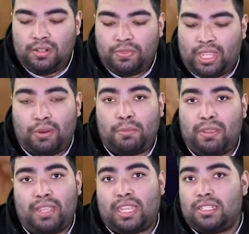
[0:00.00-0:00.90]
That way,
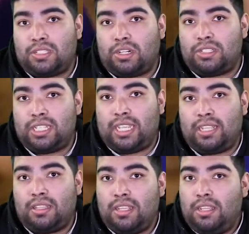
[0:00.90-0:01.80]
maybe I can start
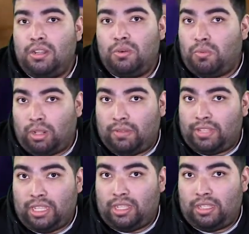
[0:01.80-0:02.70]
seeing one of
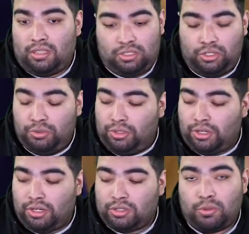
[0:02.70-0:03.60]
the
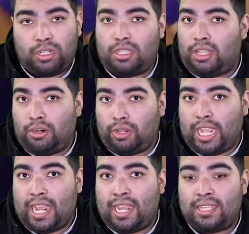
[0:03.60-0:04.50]
tuners, one of the little
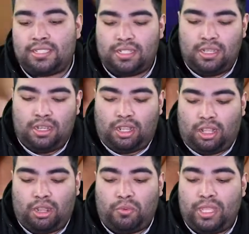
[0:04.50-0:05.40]
guys,
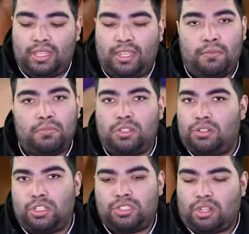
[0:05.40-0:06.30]
along with him to
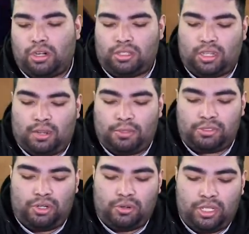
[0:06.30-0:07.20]
just start the
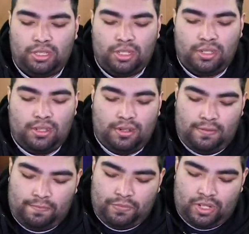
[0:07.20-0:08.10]
combos going.
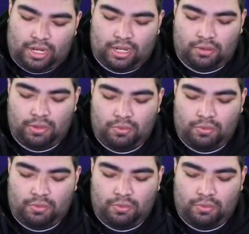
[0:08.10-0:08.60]
We